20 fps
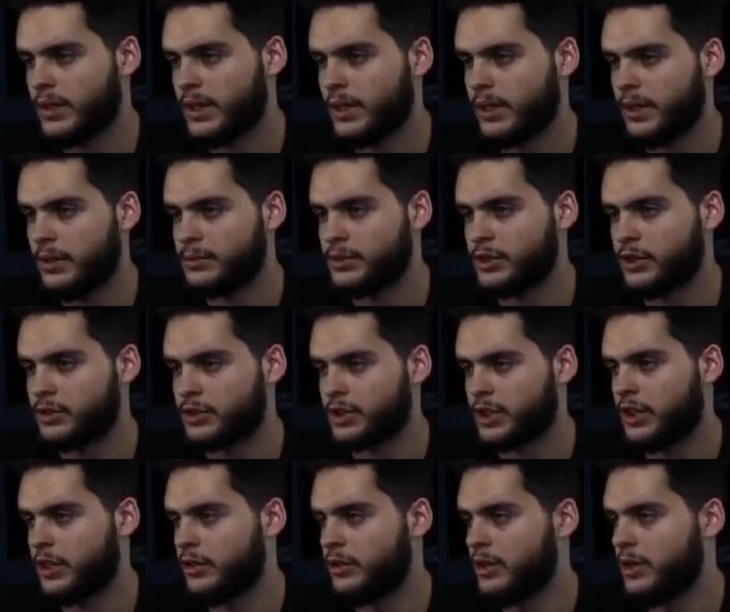I'm so
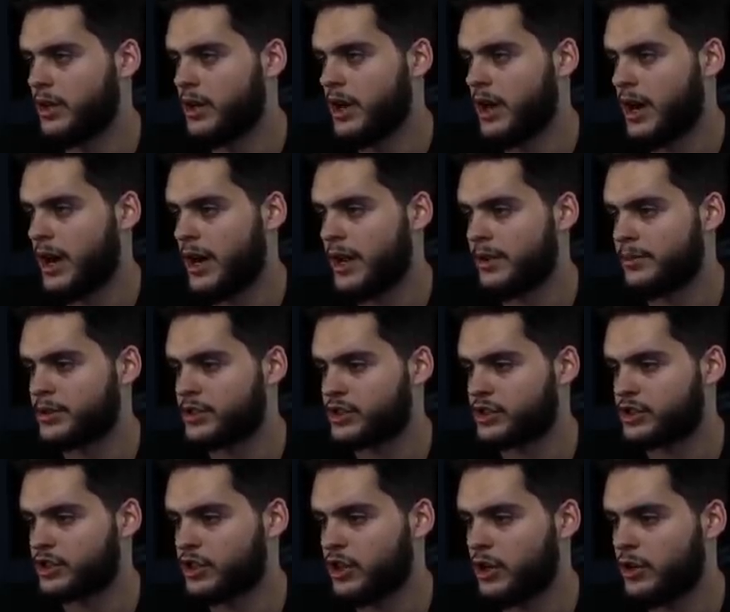slow. I am
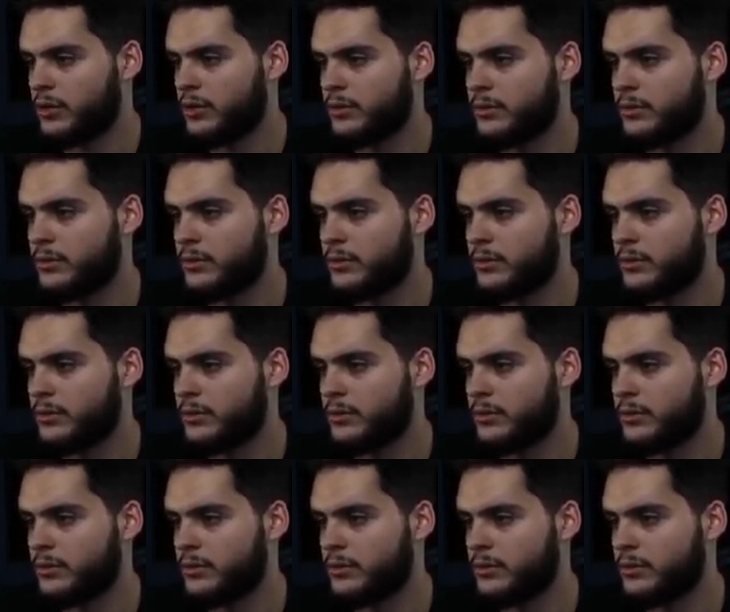so...